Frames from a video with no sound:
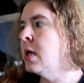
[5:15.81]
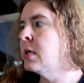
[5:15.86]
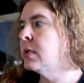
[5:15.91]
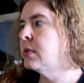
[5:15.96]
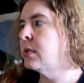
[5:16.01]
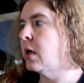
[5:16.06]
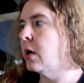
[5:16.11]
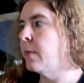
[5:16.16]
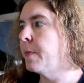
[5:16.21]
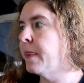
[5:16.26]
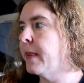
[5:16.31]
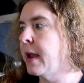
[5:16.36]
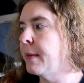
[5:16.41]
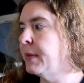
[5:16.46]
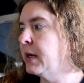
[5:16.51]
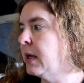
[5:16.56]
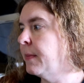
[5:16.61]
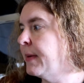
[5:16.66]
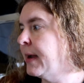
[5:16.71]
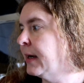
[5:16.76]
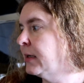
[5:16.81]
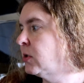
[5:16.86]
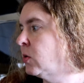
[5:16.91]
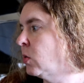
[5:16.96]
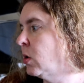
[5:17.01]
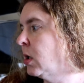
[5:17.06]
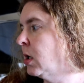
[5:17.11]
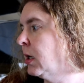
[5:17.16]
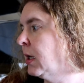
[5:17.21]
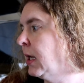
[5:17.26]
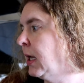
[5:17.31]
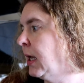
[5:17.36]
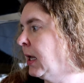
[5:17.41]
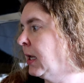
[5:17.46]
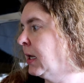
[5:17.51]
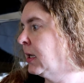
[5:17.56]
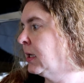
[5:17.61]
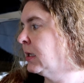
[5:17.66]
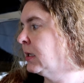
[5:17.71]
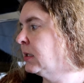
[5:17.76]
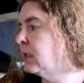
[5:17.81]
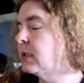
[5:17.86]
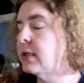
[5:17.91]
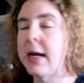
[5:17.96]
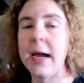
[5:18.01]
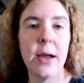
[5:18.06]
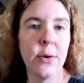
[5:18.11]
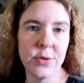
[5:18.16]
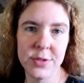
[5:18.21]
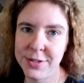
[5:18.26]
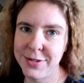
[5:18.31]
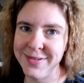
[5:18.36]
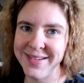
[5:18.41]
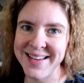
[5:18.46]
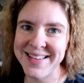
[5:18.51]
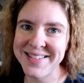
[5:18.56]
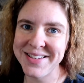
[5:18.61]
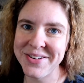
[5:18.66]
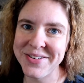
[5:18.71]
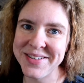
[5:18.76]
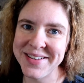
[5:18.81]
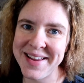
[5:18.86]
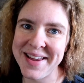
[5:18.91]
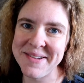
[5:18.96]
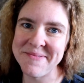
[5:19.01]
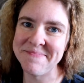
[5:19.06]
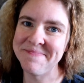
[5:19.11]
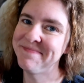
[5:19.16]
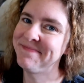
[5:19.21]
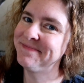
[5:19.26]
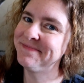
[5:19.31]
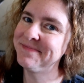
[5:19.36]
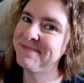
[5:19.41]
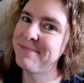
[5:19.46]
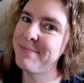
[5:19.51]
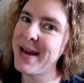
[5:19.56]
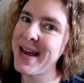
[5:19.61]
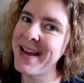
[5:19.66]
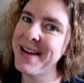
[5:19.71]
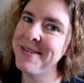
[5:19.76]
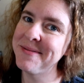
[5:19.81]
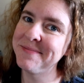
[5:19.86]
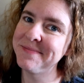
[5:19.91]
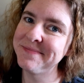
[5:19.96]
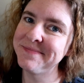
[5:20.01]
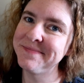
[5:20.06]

So I'm going to get back to work and I will see you guys later today. Bye.